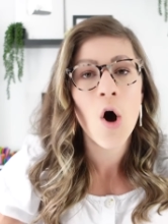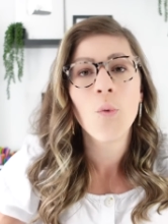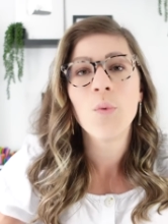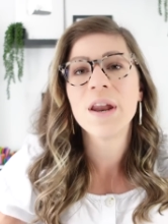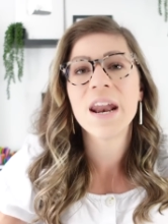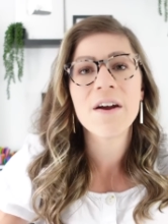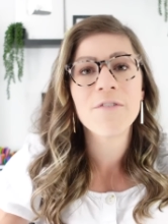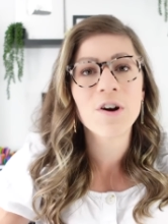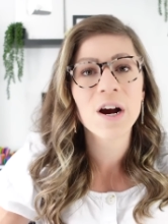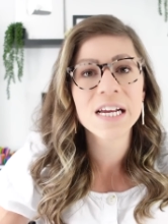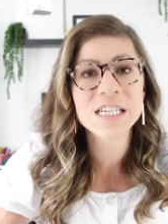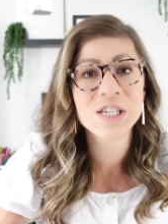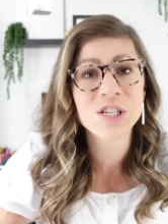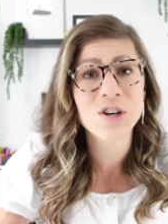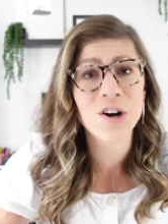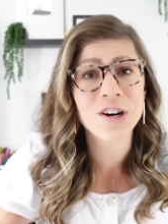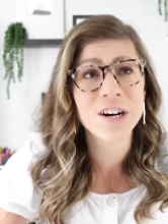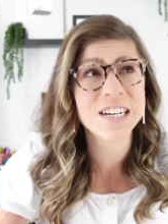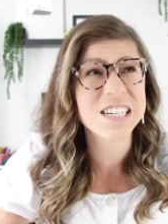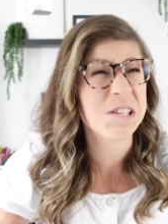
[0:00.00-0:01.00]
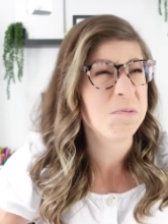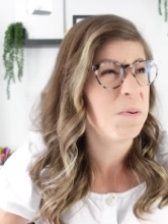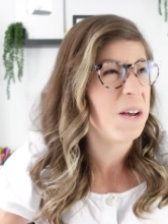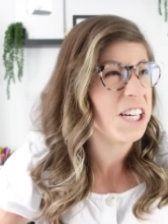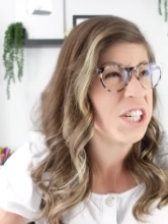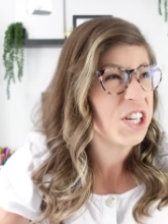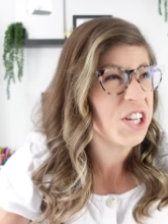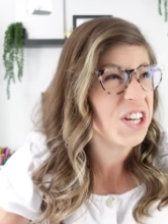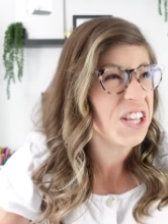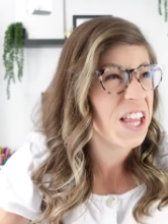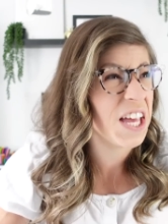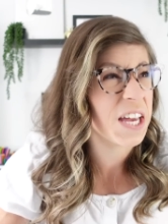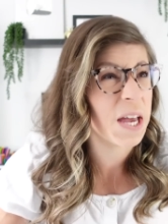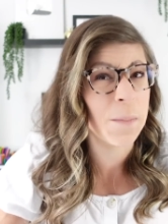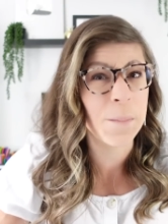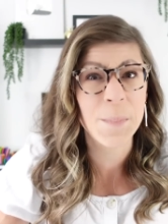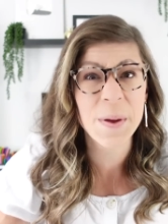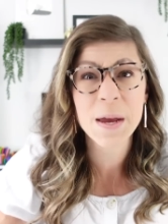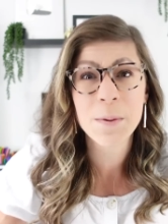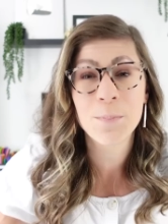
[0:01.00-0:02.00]
Whenever I start, especially like
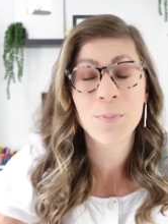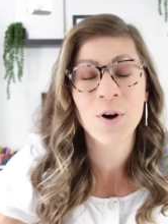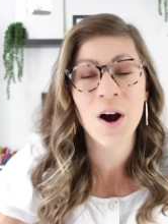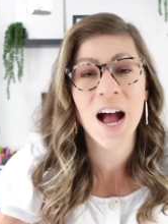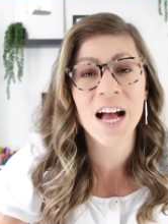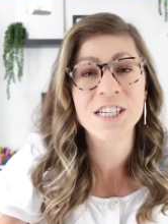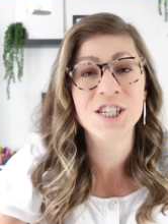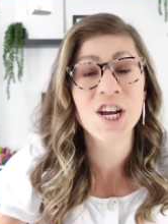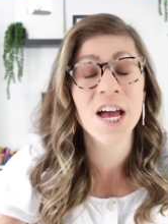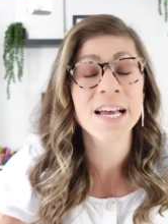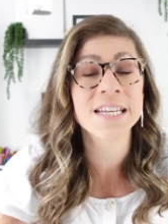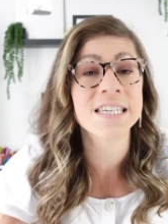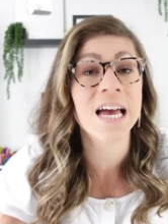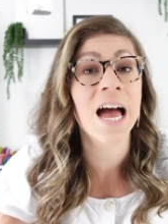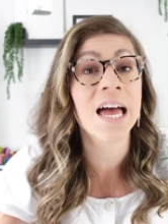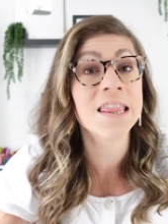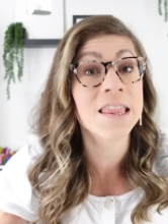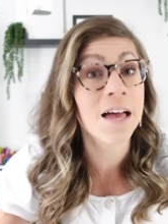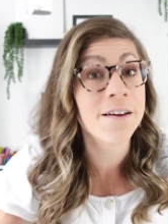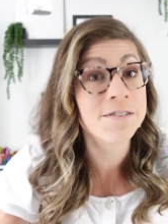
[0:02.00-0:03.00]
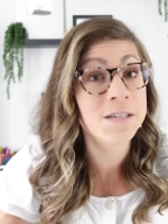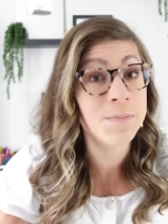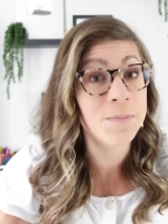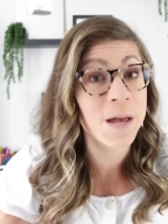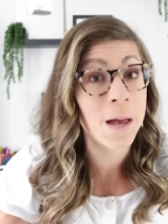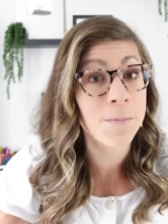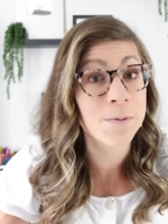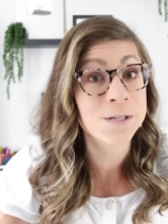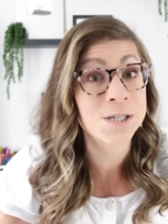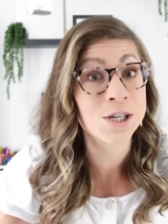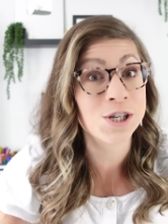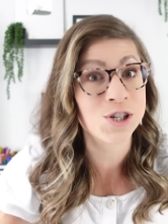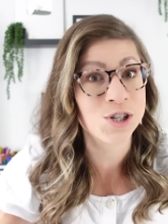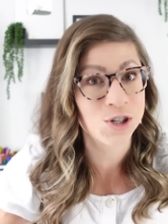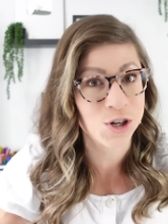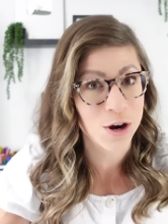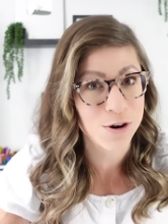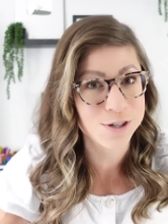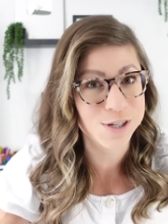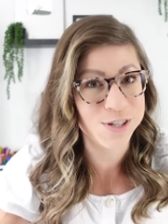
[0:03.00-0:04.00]
a big project, I love to be able to
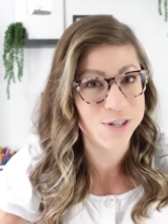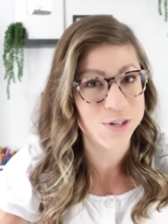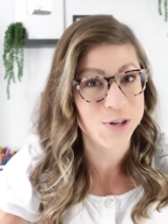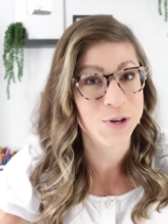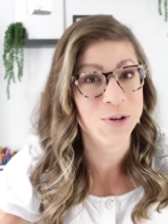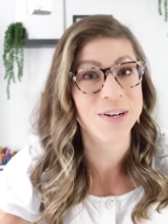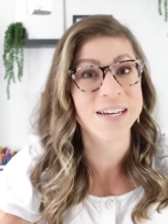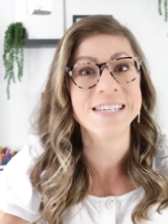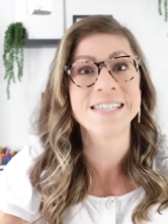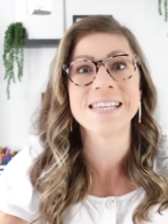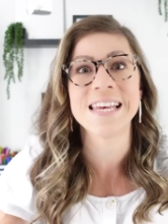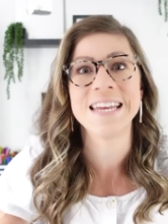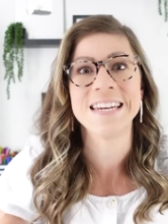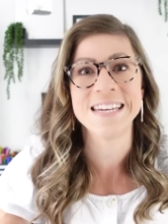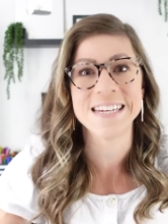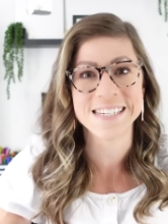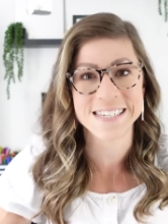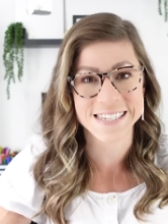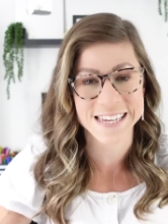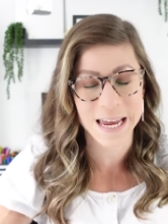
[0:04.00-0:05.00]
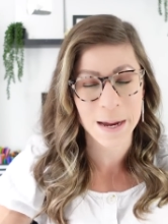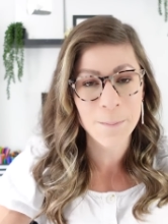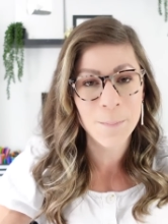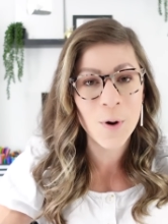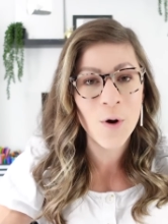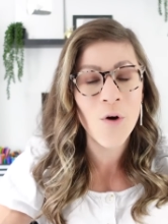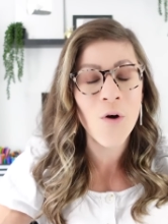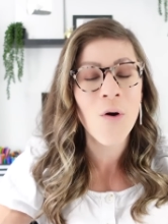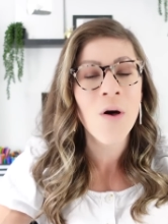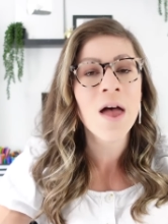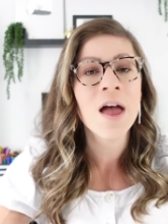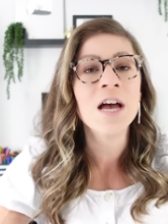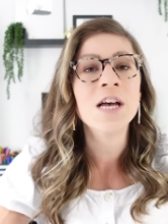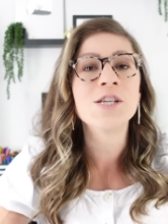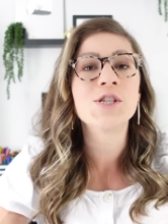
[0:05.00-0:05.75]
show students an example.